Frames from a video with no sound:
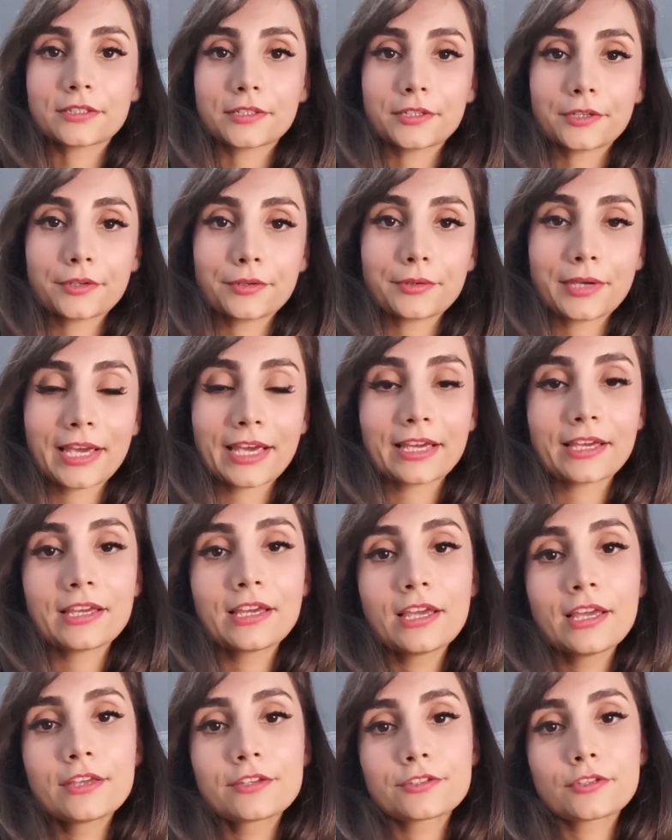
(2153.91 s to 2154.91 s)
Okay,
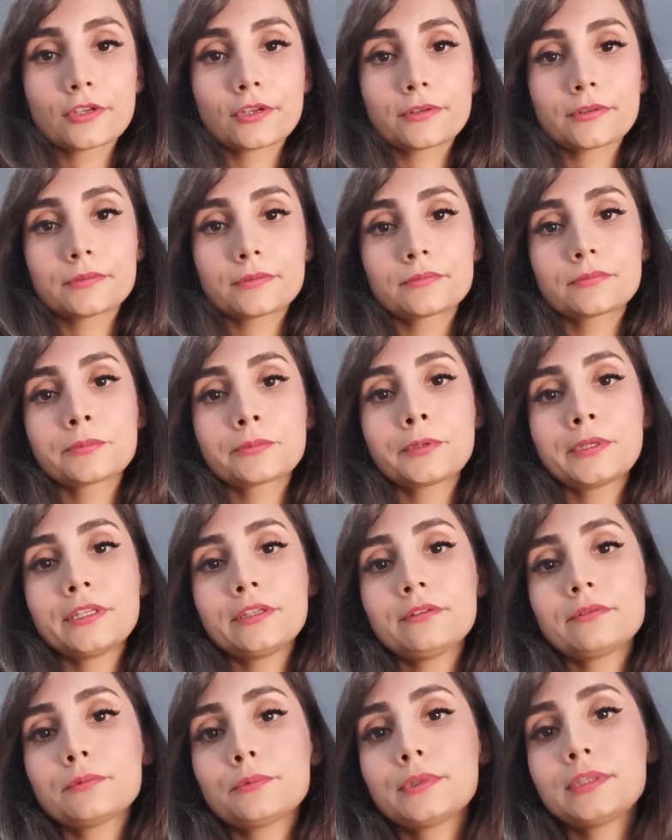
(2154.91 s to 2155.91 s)
so
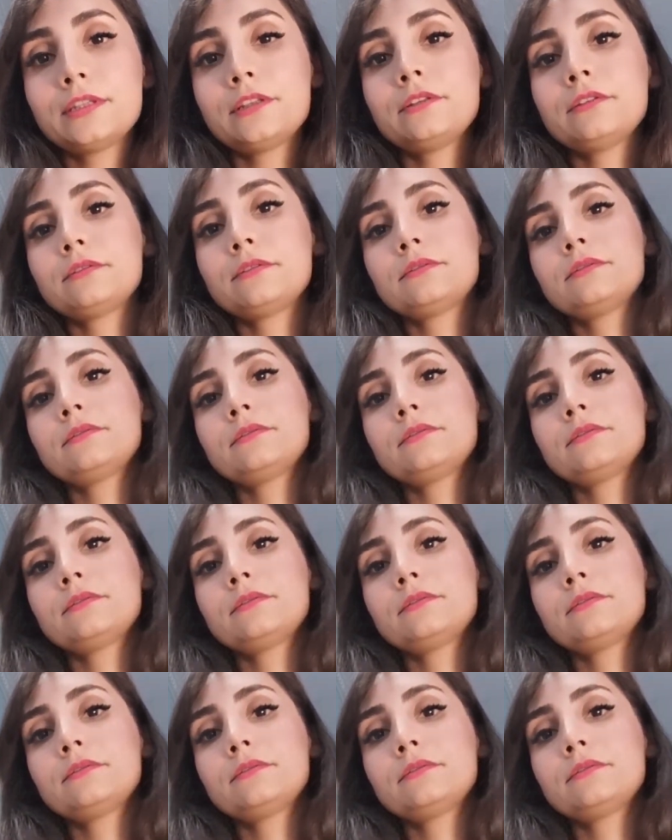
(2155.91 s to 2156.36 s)
when